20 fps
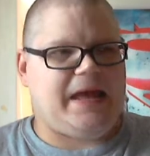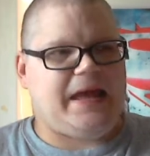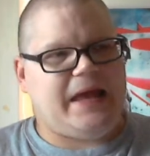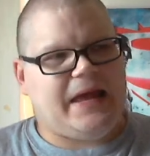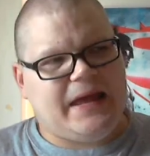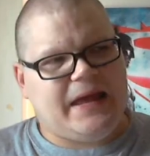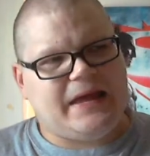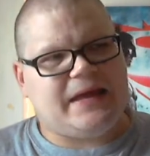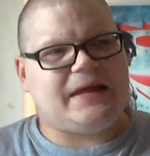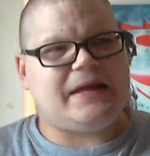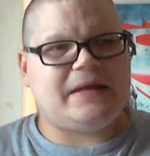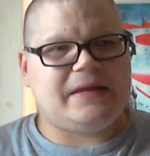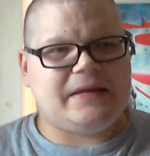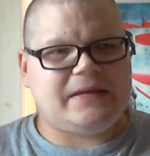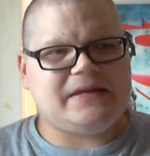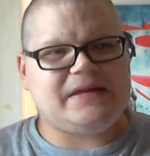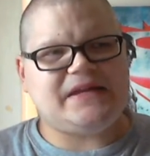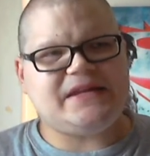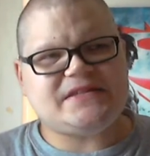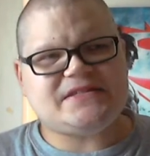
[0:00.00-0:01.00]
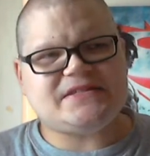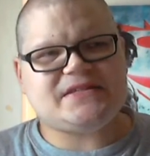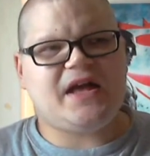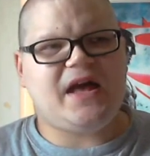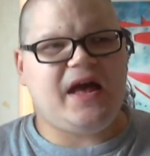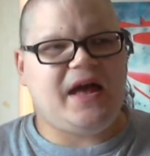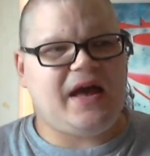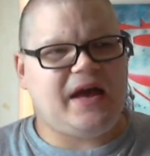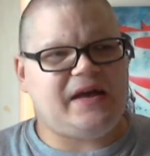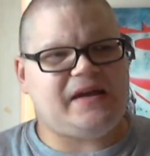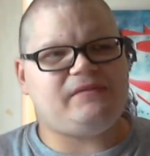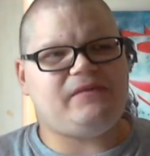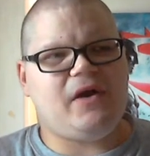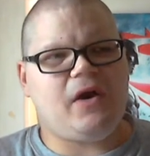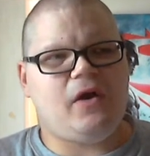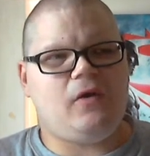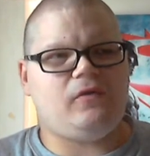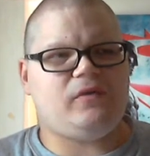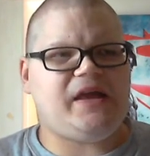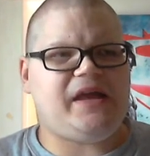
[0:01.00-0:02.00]
And it's kind of an
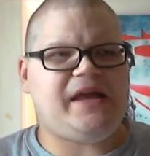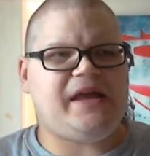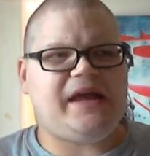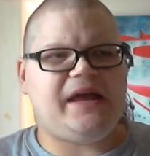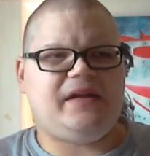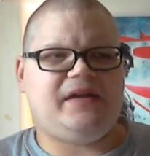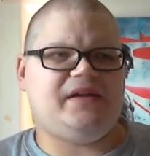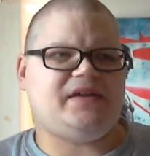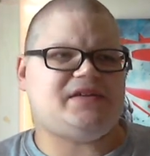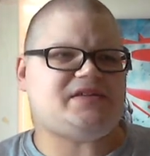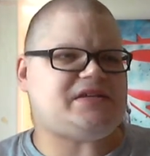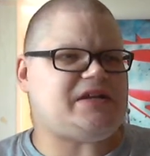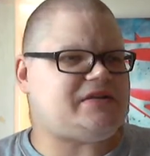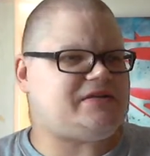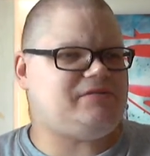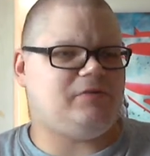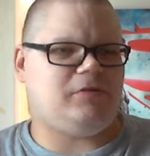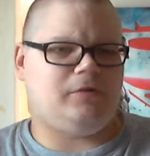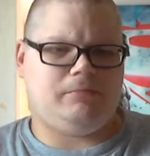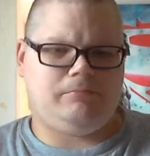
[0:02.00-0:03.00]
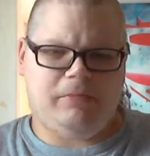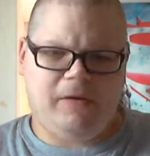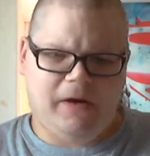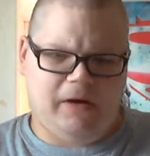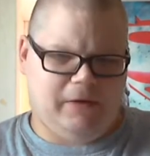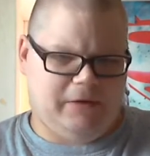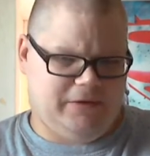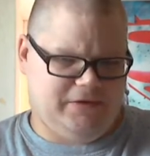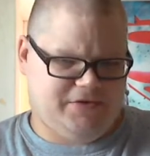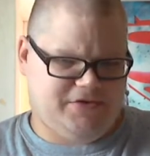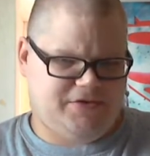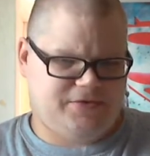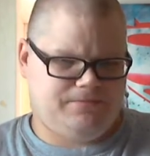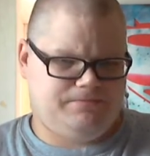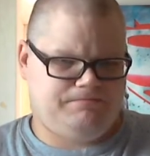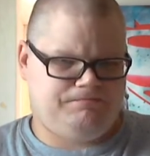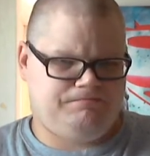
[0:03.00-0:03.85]
okay and acceptable part.